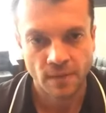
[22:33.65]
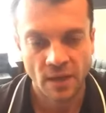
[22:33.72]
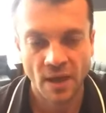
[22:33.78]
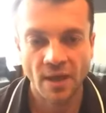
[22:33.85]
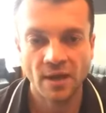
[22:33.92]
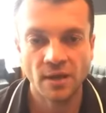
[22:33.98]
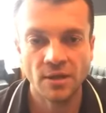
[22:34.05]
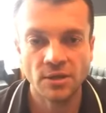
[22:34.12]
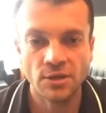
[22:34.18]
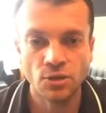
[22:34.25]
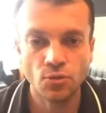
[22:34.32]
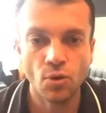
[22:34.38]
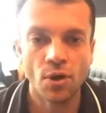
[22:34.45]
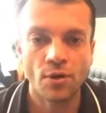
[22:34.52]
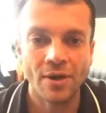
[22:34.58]
and
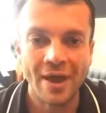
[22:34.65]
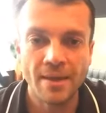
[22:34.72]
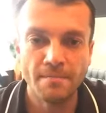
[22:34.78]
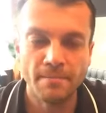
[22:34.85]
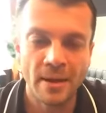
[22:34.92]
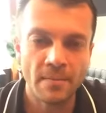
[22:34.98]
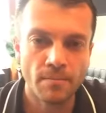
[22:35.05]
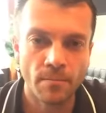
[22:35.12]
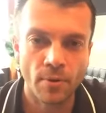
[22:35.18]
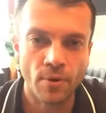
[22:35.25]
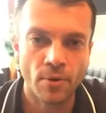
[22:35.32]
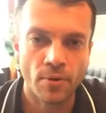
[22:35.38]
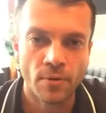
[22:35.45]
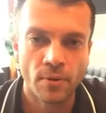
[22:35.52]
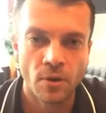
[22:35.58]
you are a member